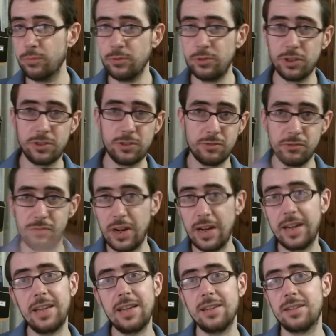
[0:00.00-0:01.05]
just
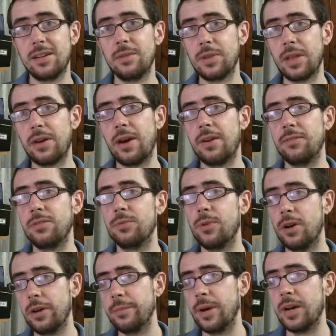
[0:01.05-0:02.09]
really easily without having to
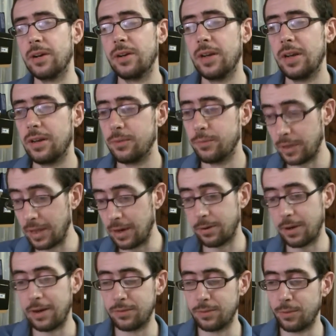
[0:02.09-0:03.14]
worry about
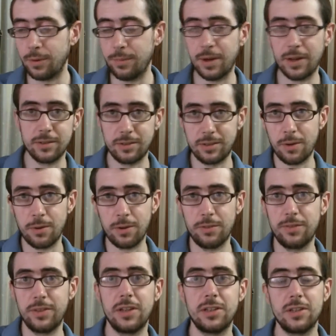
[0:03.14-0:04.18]
going
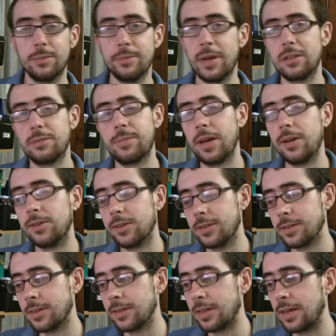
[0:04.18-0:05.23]
off the edge of the mouse pad or
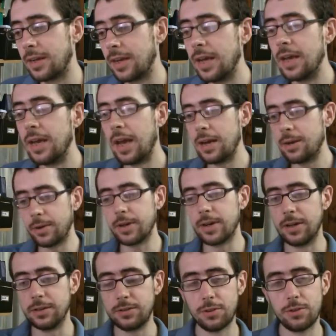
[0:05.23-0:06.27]
anything like that. Anyway
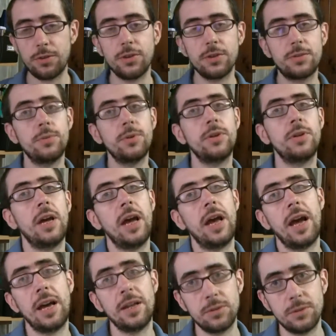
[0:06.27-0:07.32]
guys, your thoughts would
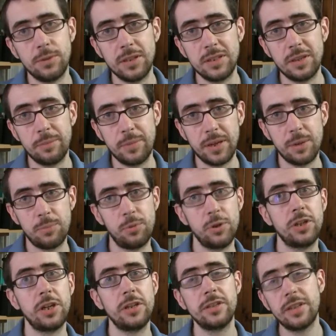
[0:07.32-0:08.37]
as always be
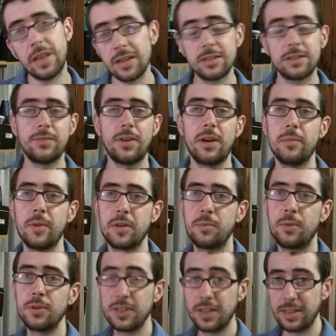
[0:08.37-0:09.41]
appreciated. Thanks very much
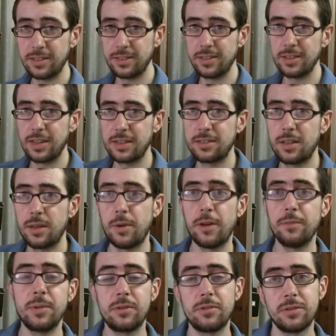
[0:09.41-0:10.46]
for watching, and until next time,
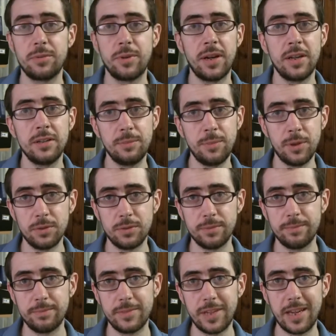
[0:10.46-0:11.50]
I've been Chris Ware and you've been
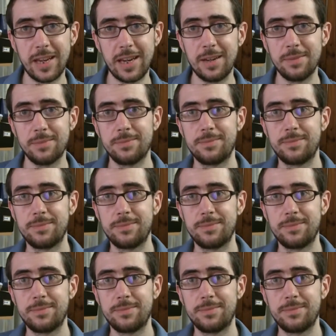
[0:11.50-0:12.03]
awesome. Take care now.